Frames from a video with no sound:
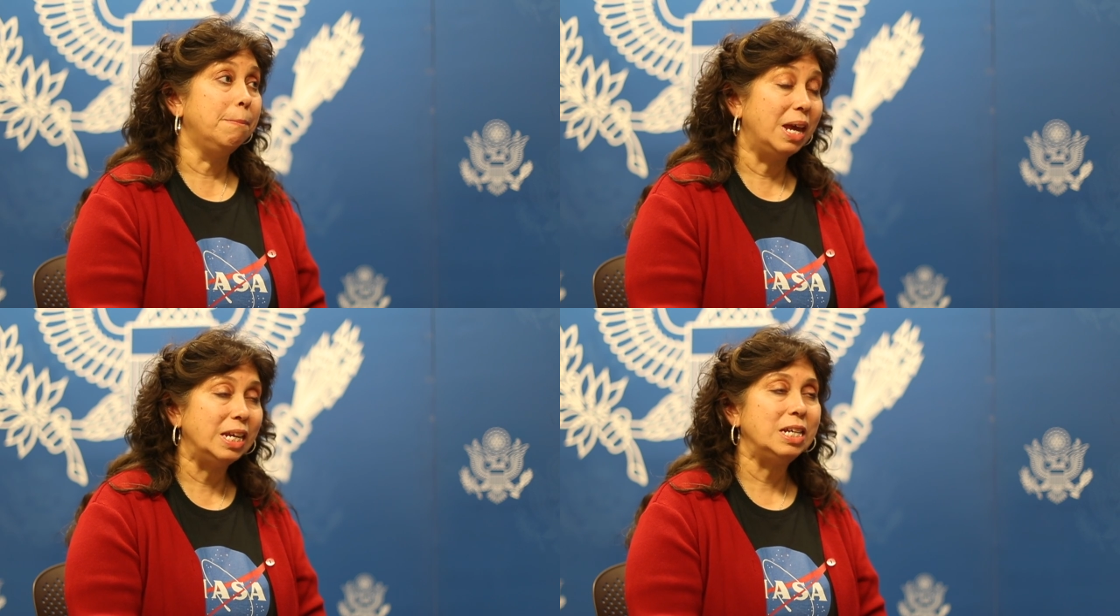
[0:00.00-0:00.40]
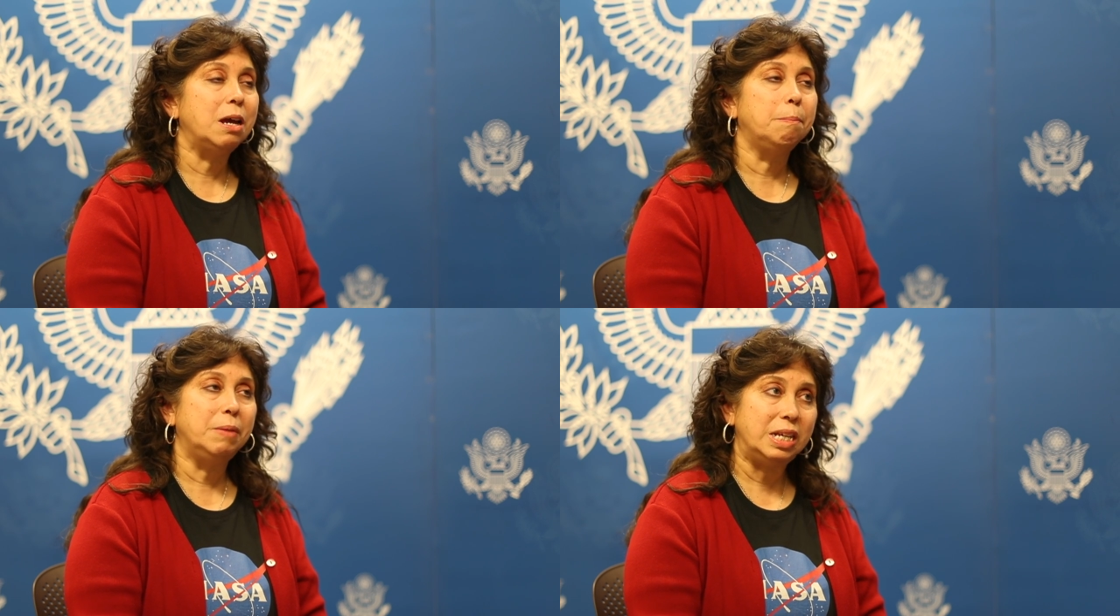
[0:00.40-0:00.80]
many
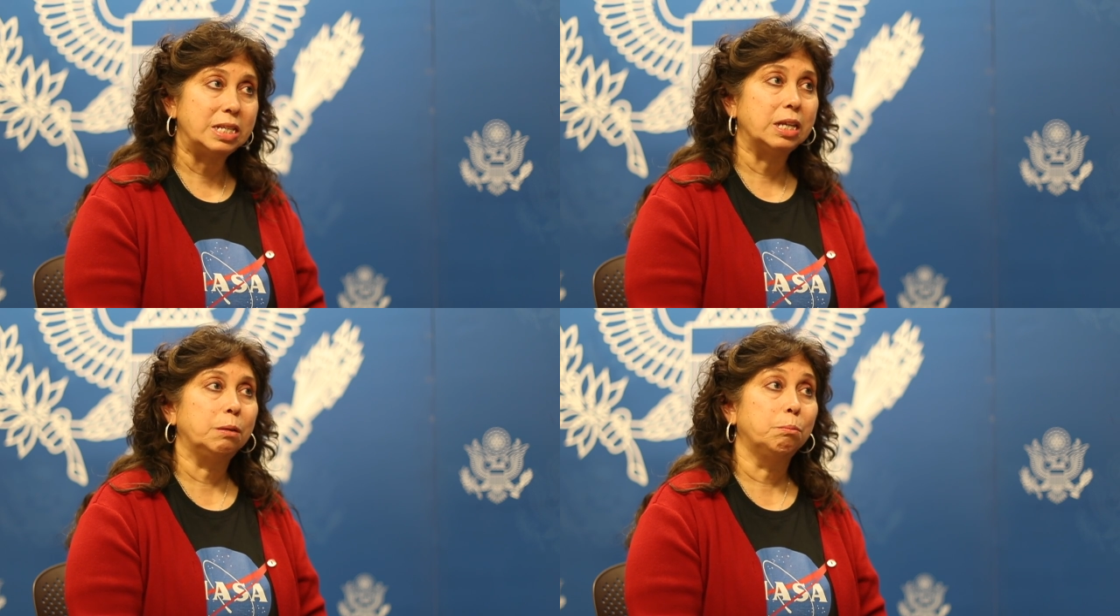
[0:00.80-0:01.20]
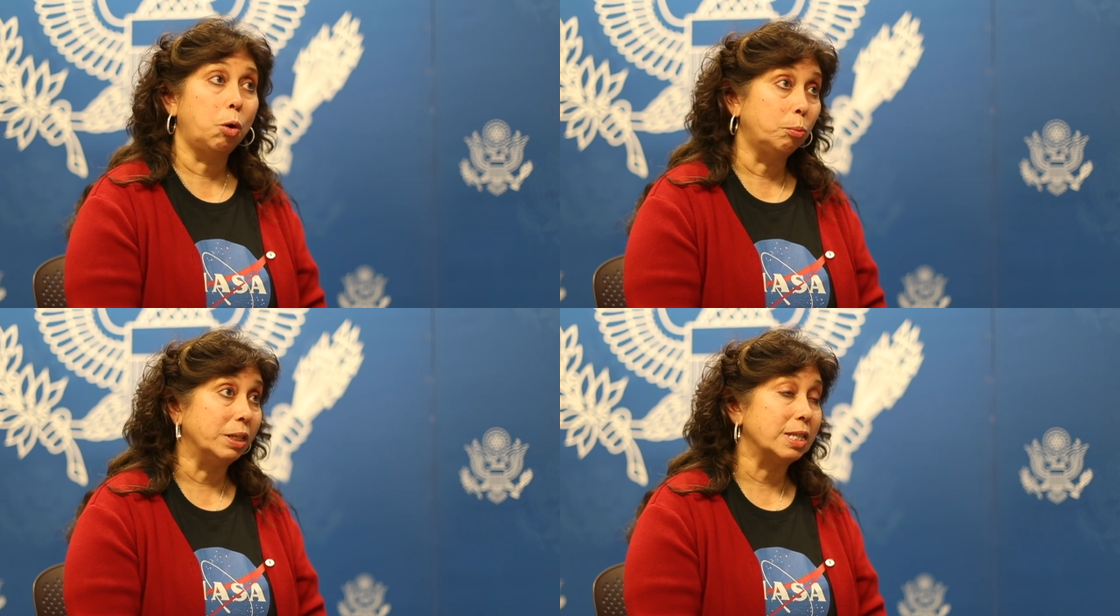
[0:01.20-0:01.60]
amazing
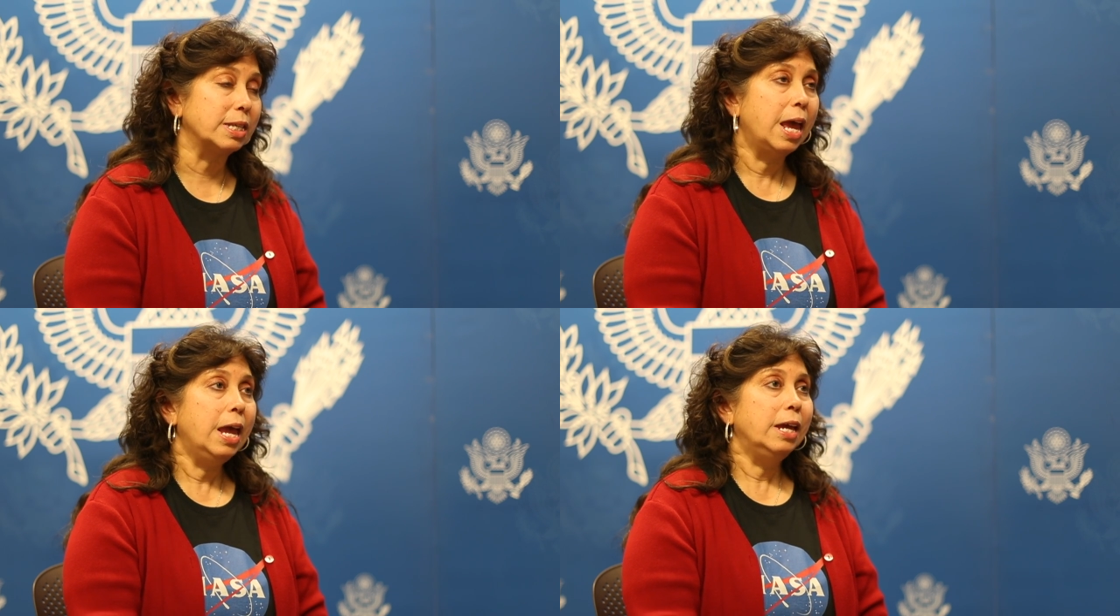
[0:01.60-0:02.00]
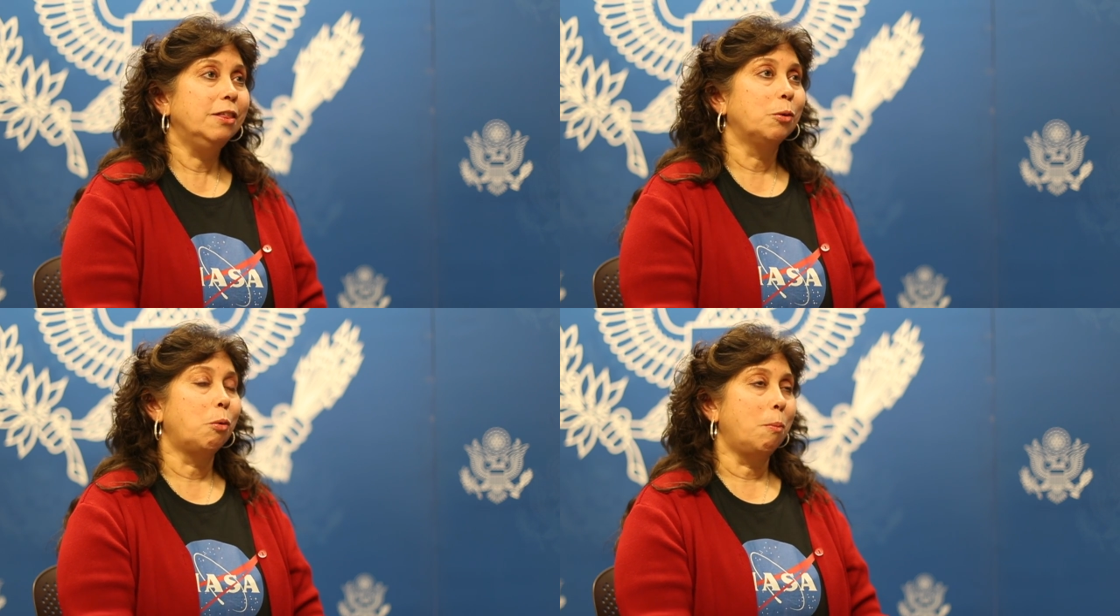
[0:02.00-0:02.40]
moments
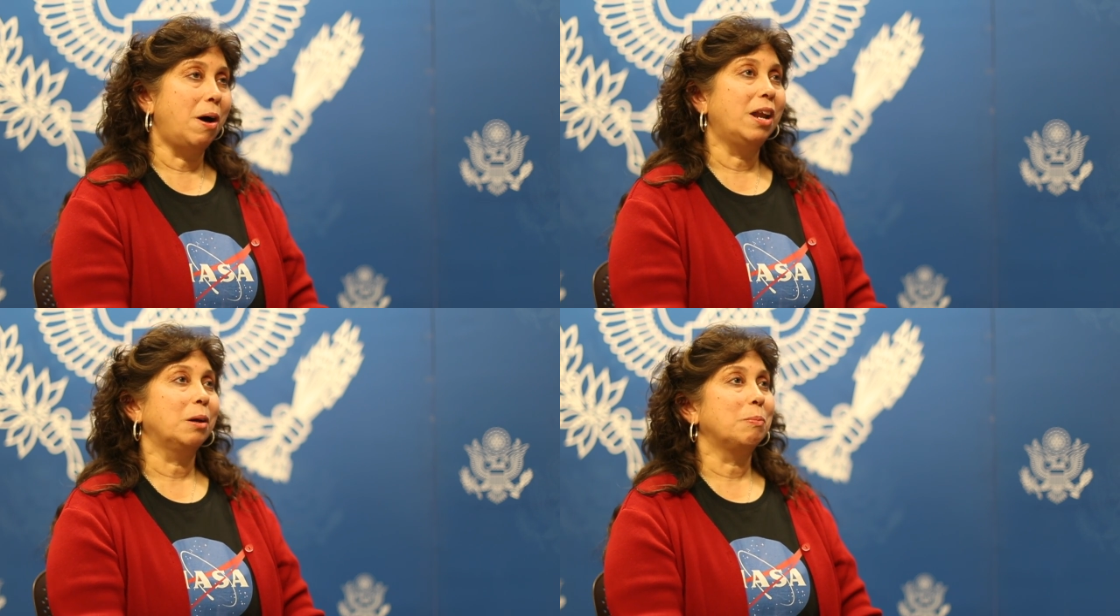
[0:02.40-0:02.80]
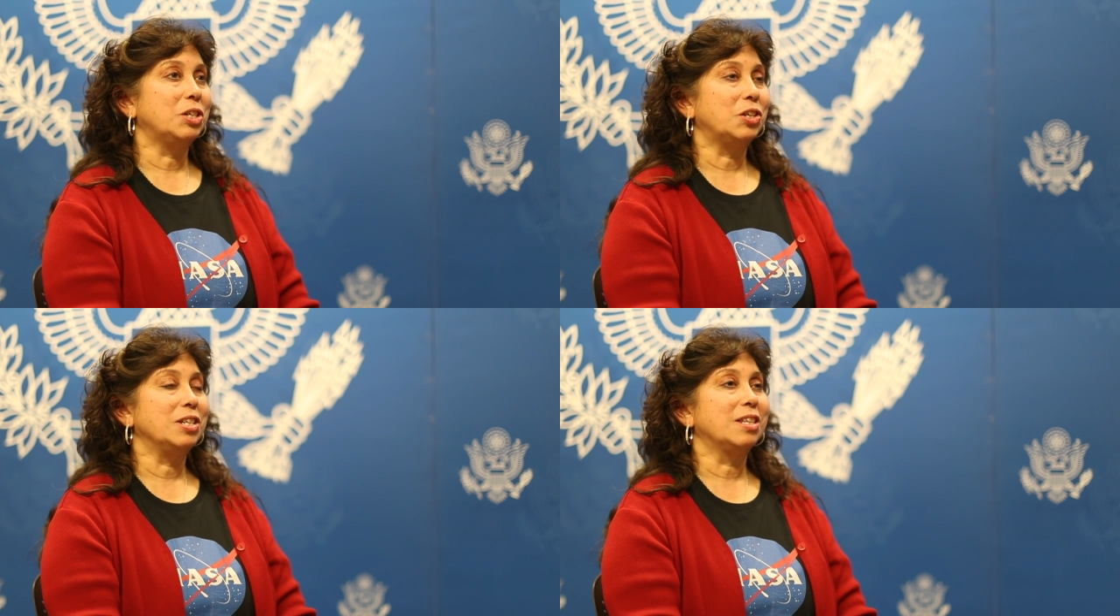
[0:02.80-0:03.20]
in the robotic
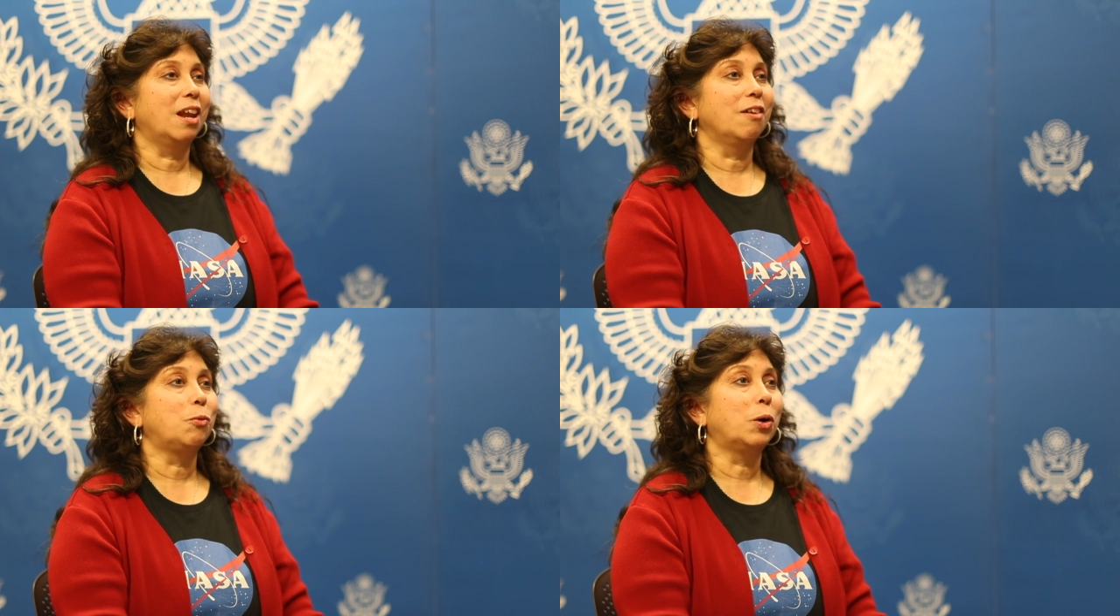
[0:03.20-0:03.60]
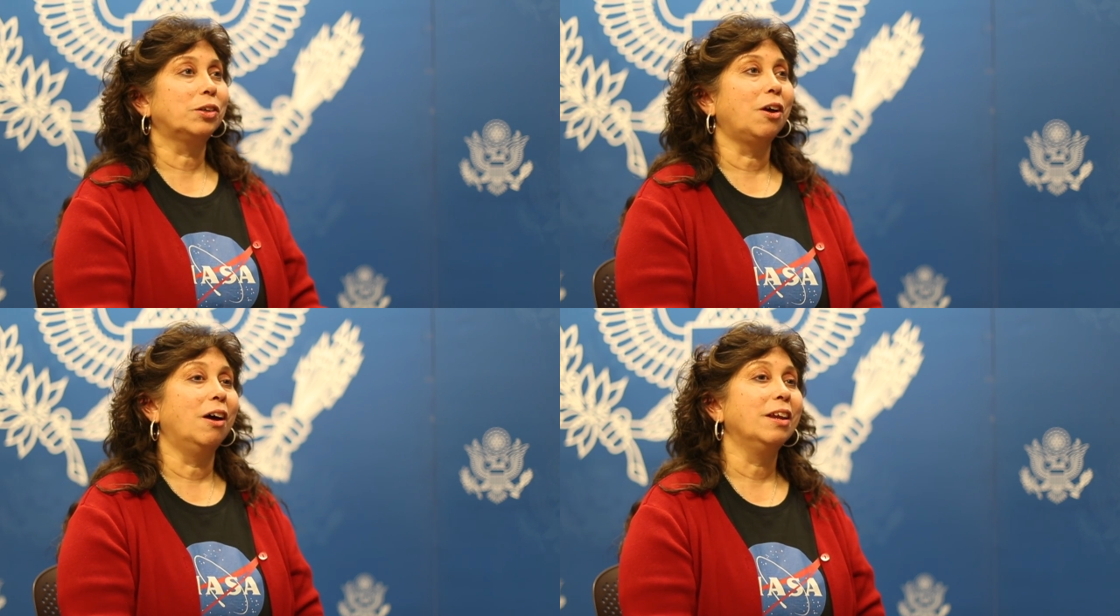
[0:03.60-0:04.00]
missions that I've
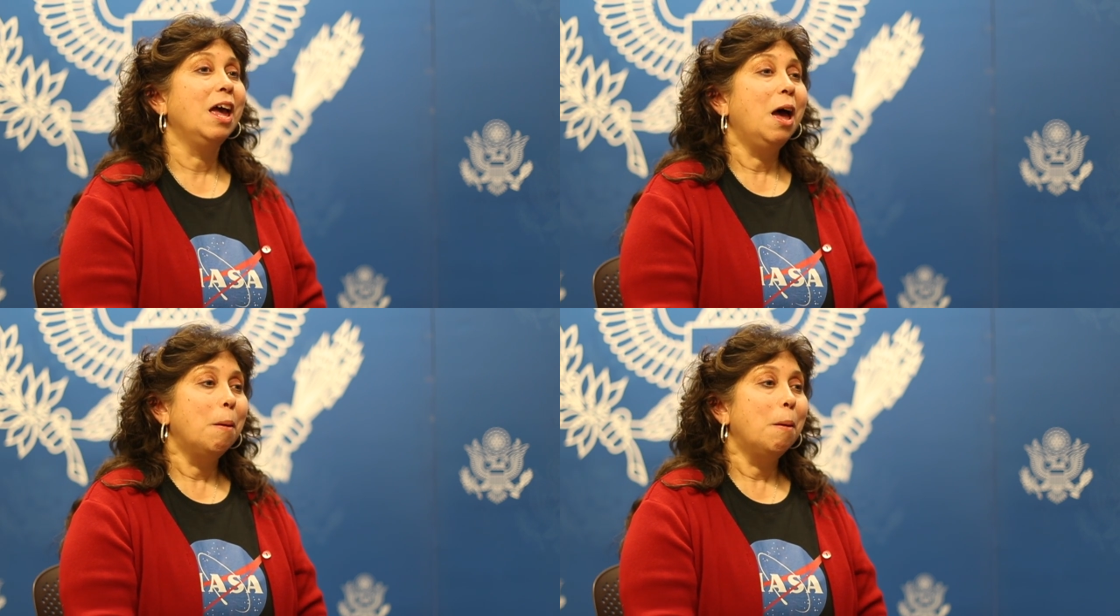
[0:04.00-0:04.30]
worked on.